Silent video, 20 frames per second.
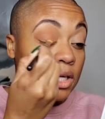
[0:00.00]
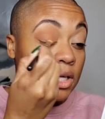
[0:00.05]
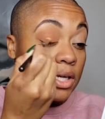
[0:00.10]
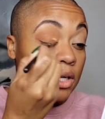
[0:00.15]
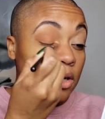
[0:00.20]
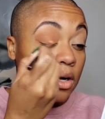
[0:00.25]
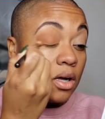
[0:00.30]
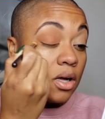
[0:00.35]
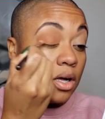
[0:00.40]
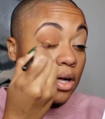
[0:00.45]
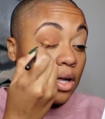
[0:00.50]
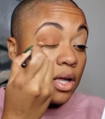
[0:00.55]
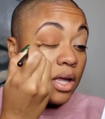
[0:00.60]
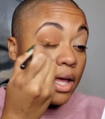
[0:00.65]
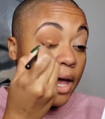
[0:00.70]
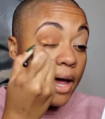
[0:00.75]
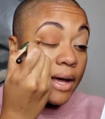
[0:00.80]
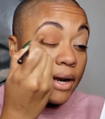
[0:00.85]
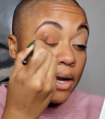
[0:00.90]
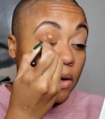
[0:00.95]
get
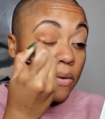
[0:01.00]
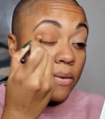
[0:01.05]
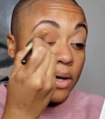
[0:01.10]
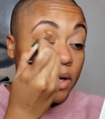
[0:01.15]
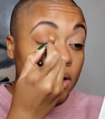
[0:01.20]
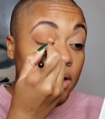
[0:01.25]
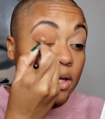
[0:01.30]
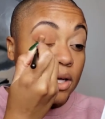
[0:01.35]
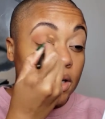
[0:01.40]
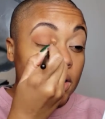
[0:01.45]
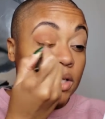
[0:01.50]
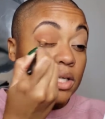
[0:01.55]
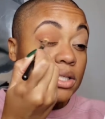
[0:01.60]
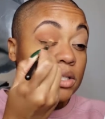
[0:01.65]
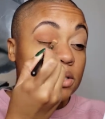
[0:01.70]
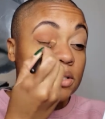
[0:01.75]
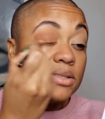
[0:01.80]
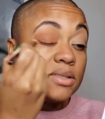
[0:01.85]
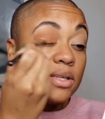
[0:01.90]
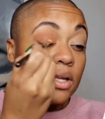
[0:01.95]
adequate
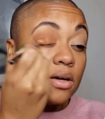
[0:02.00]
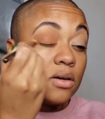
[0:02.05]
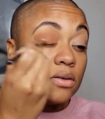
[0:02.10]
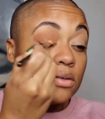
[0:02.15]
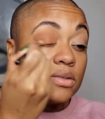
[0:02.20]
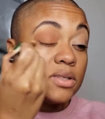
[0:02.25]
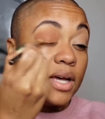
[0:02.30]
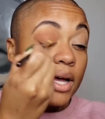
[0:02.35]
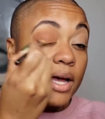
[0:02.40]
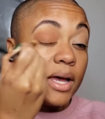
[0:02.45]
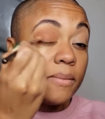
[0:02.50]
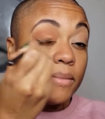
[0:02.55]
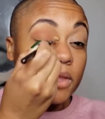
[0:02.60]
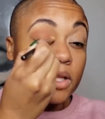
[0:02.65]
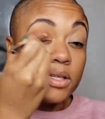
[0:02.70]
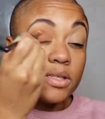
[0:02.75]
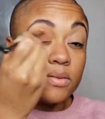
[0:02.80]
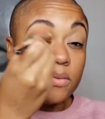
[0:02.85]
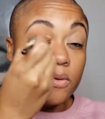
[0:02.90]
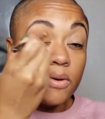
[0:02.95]
snuggle time
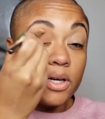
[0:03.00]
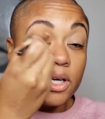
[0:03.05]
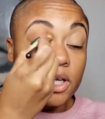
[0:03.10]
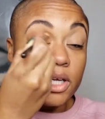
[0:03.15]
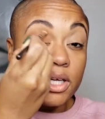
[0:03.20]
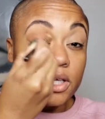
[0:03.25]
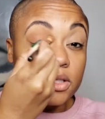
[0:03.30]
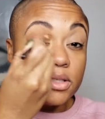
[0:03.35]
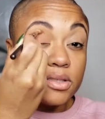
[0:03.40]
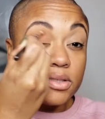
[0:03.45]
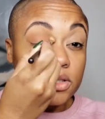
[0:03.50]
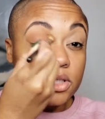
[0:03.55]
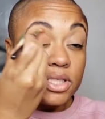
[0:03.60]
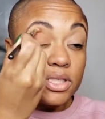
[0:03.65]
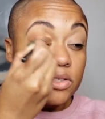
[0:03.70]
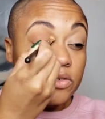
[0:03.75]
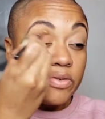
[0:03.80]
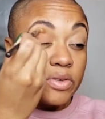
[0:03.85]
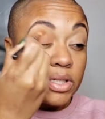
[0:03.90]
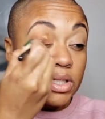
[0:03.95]
this morning, and so
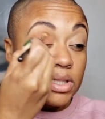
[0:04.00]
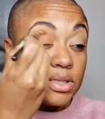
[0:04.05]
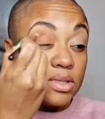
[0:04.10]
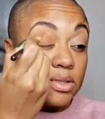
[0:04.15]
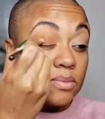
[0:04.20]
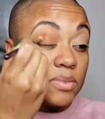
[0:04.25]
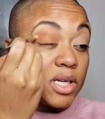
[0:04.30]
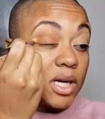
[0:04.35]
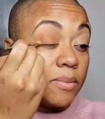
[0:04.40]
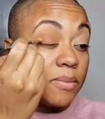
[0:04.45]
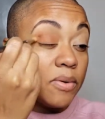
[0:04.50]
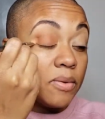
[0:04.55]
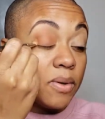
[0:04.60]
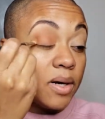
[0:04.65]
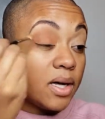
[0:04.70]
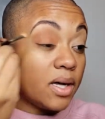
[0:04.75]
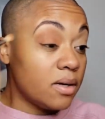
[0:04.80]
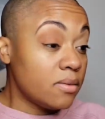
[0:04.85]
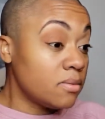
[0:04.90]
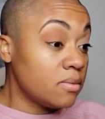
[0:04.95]
she's feeling some type of
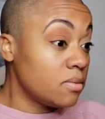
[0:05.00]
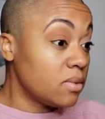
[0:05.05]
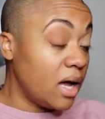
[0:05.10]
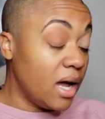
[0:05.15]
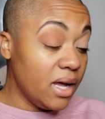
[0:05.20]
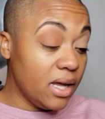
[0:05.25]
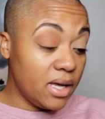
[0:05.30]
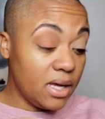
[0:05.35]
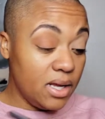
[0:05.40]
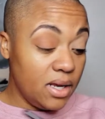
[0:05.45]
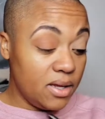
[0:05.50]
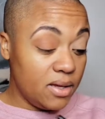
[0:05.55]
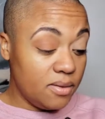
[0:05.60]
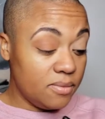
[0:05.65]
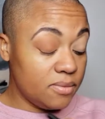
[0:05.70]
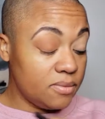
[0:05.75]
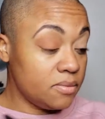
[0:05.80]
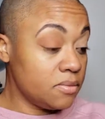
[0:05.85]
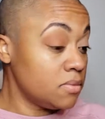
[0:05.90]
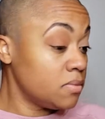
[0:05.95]
way. I get it.
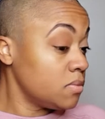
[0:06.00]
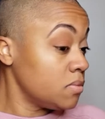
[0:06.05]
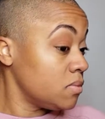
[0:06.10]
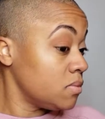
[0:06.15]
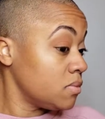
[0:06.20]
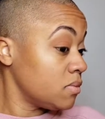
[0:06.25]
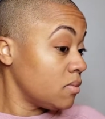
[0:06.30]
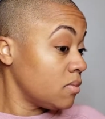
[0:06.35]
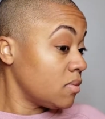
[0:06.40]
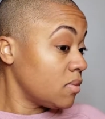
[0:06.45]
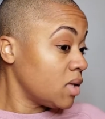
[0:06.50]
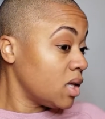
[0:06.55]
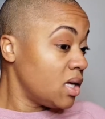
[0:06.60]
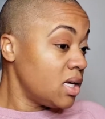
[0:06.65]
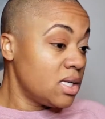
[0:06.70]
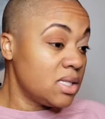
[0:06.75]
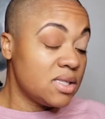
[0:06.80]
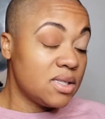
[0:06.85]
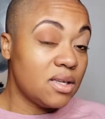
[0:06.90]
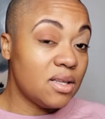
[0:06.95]

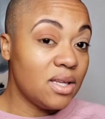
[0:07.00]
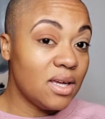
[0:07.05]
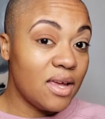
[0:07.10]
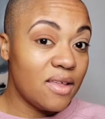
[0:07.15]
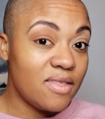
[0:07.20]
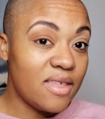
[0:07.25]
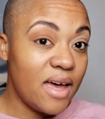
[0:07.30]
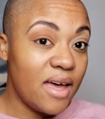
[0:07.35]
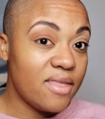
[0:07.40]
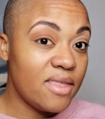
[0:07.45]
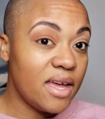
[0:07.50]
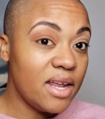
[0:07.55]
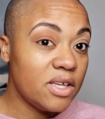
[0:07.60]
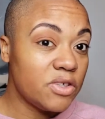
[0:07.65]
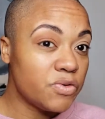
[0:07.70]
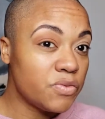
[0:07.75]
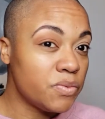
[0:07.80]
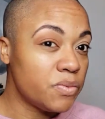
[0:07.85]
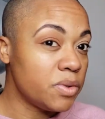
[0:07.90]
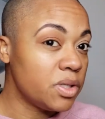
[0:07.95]
So look at that. That
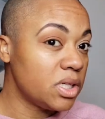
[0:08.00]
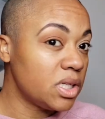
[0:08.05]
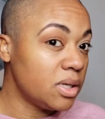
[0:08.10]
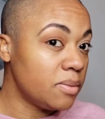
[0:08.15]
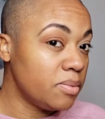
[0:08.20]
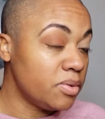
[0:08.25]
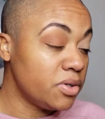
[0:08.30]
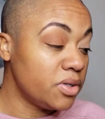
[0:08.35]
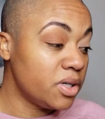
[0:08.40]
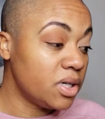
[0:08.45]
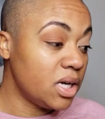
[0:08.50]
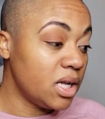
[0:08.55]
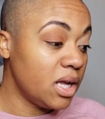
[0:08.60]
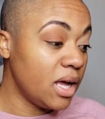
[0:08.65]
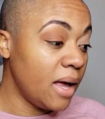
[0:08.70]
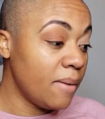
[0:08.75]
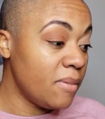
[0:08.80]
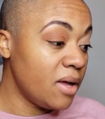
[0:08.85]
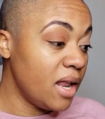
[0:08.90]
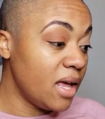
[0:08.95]
is really pretty.
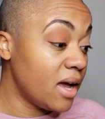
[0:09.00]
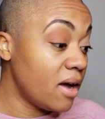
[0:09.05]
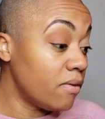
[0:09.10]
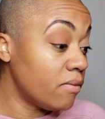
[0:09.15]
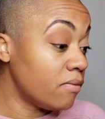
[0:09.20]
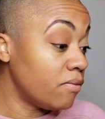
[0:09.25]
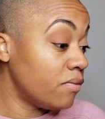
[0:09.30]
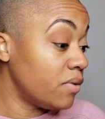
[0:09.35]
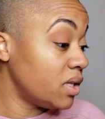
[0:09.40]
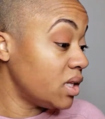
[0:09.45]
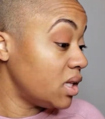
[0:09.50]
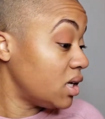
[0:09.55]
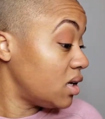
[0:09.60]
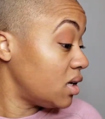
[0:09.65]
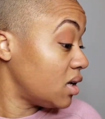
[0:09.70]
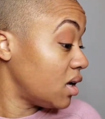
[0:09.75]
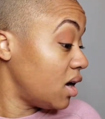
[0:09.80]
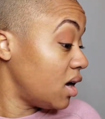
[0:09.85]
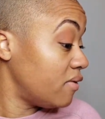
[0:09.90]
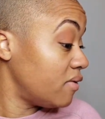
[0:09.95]
I mean, I got really
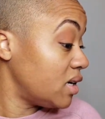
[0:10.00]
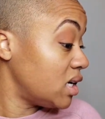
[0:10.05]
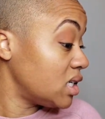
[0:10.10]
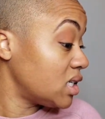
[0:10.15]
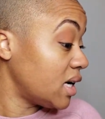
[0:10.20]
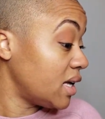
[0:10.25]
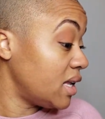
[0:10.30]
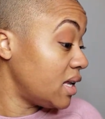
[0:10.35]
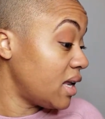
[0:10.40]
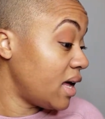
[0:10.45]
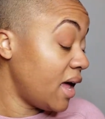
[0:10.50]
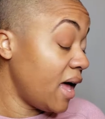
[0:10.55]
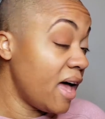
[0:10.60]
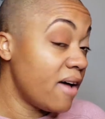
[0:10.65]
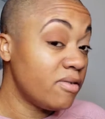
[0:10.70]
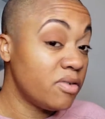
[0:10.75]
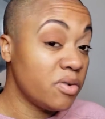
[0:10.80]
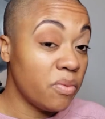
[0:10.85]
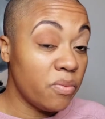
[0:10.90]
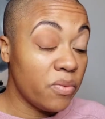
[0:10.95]
good coverage. I did not
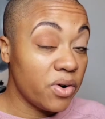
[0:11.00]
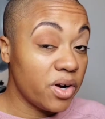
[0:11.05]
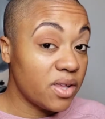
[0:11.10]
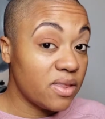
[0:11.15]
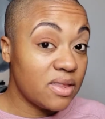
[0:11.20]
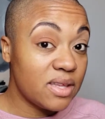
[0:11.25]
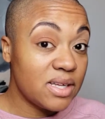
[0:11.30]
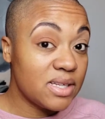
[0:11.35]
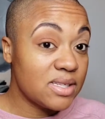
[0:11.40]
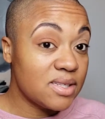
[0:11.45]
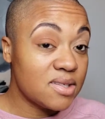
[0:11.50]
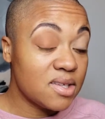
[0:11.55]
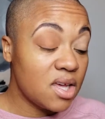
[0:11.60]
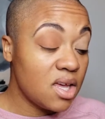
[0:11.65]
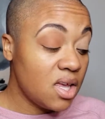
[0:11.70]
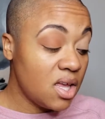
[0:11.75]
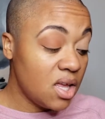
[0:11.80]
have to work this